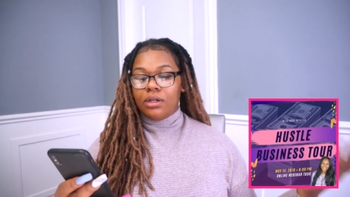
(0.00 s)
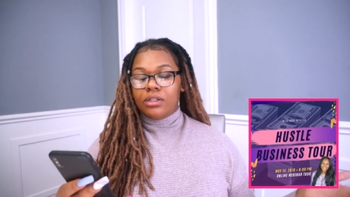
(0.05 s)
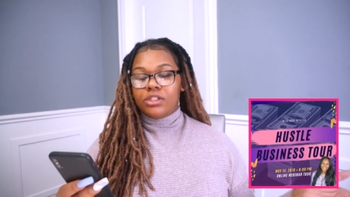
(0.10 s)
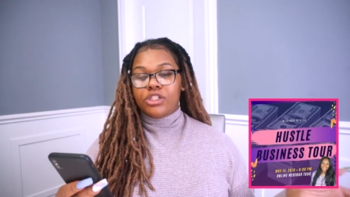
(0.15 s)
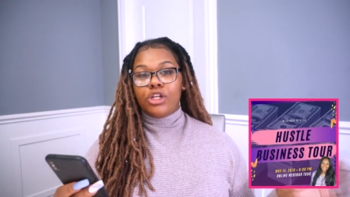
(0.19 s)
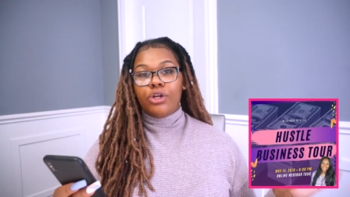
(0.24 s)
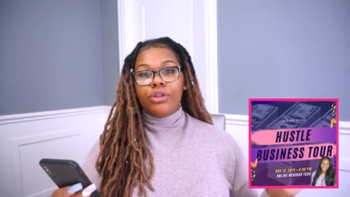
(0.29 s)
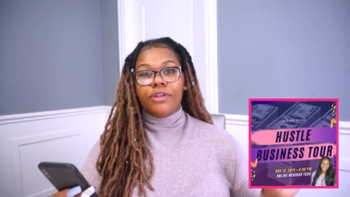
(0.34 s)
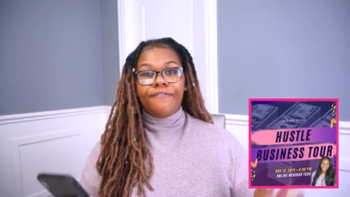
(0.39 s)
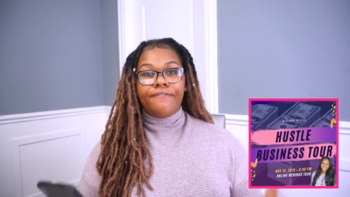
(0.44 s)

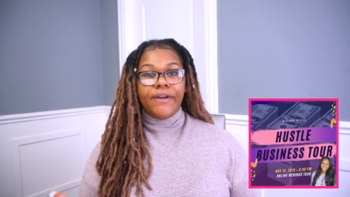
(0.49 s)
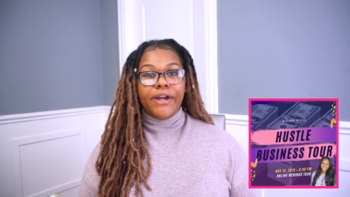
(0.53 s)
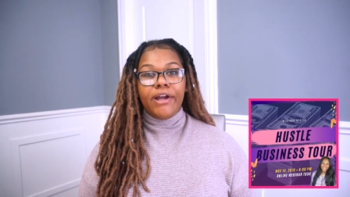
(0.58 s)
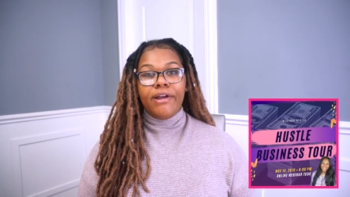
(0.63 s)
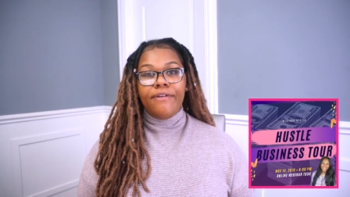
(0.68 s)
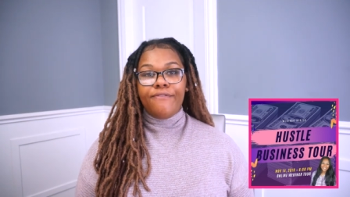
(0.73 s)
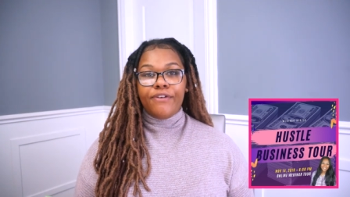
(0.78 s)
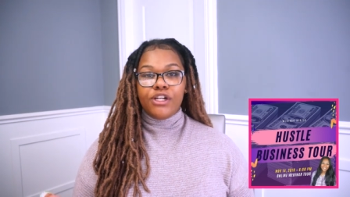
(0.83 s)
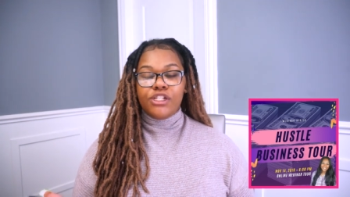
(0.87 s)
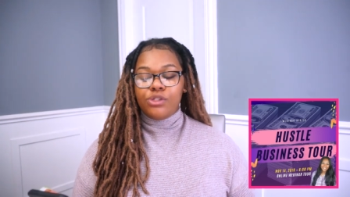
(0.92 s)
So the
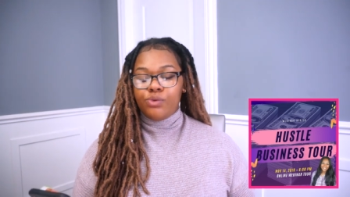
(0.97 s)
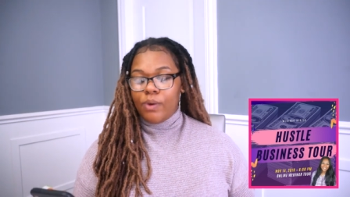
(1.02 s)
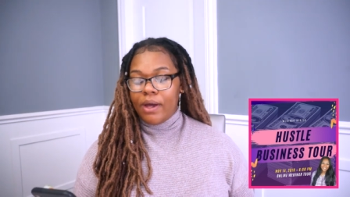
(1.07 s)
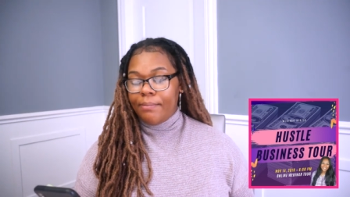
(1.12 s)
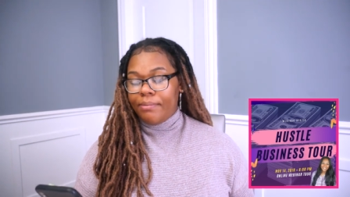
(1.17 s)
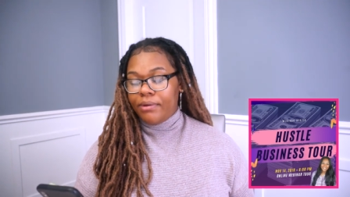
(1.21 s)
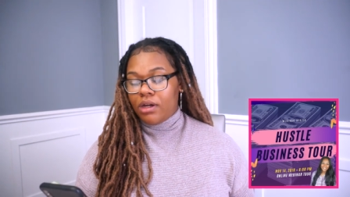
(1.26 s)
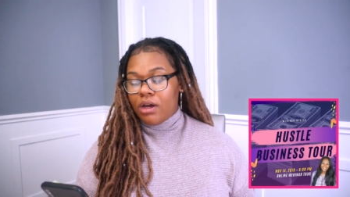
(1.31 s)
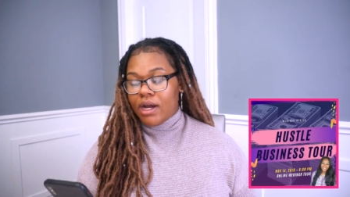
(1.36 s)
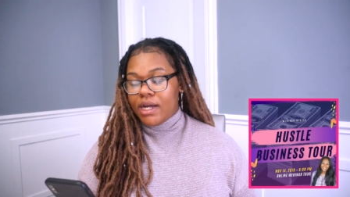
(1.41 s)
very first
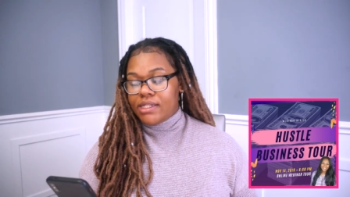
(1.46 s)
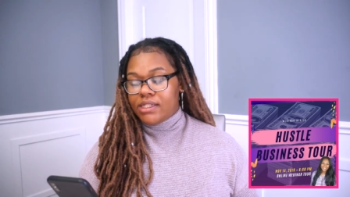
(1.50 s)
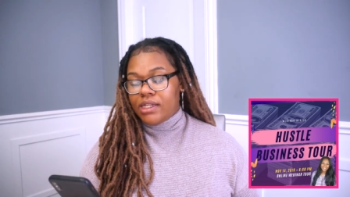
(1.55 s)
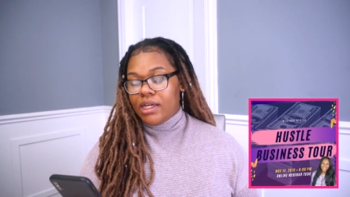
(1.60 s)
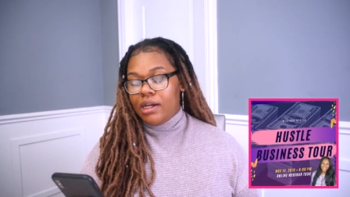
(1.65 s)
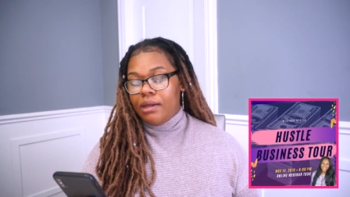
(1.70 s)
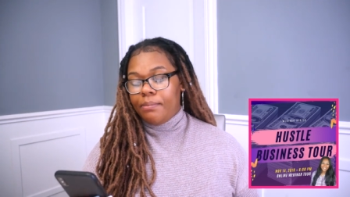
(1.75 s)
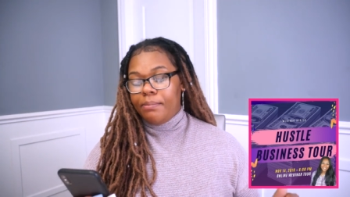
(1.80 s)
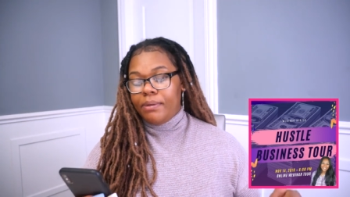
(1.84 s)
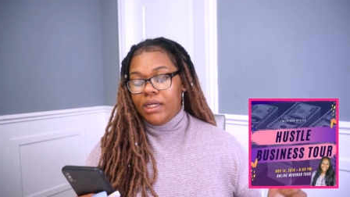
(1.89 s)
webinar is
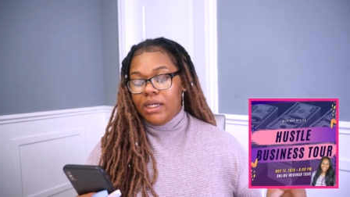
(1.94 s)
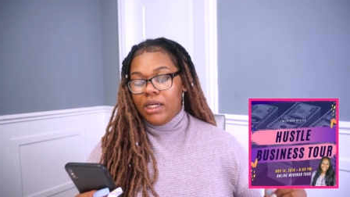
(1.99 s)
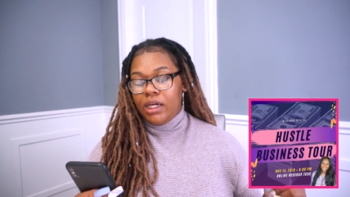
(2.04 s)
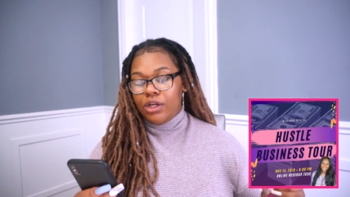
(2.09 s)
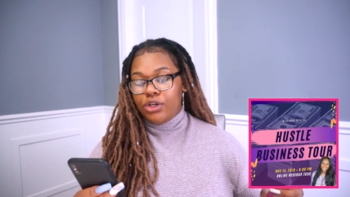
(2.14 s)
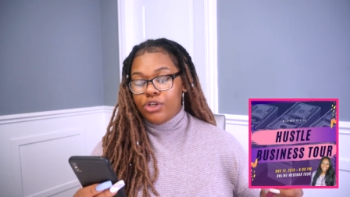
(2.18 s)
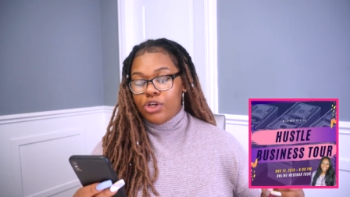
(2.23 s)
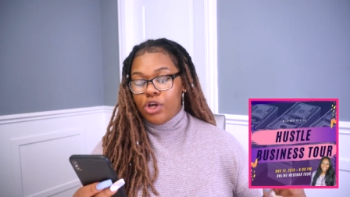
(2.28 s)
gonna be